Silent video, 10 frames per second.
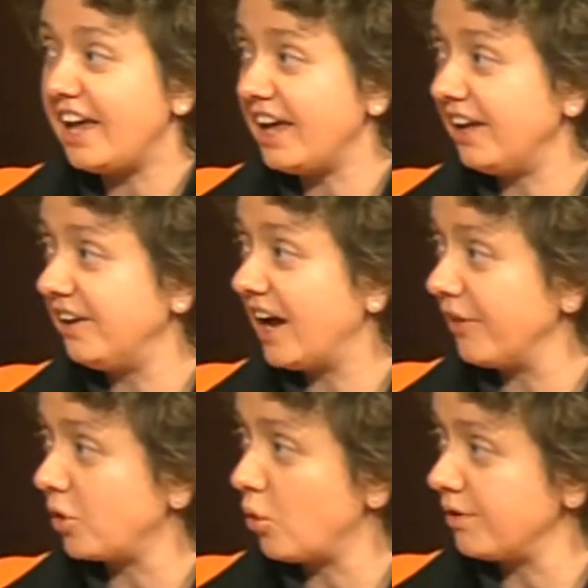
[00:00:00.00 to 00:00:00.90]
and how
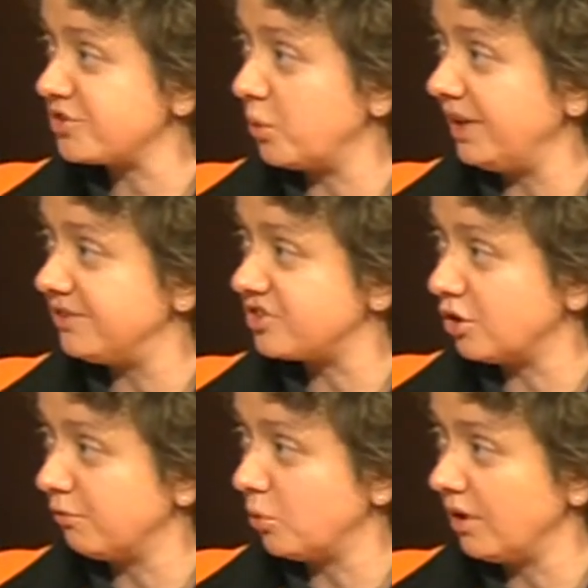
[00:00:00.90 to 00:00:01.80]
the course went and
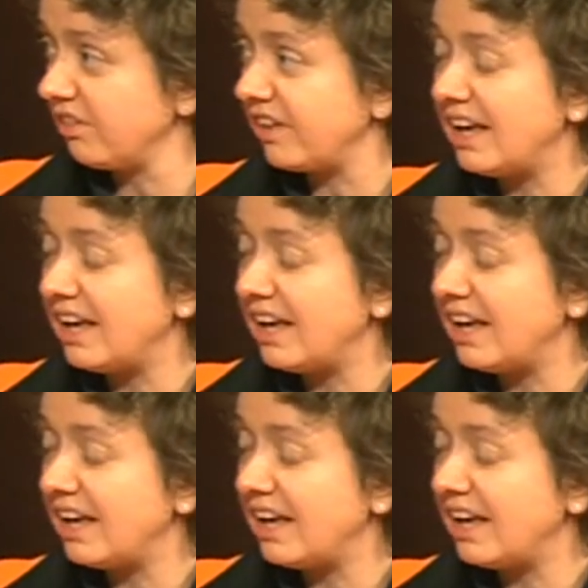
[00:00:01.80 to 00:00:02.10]
so forth.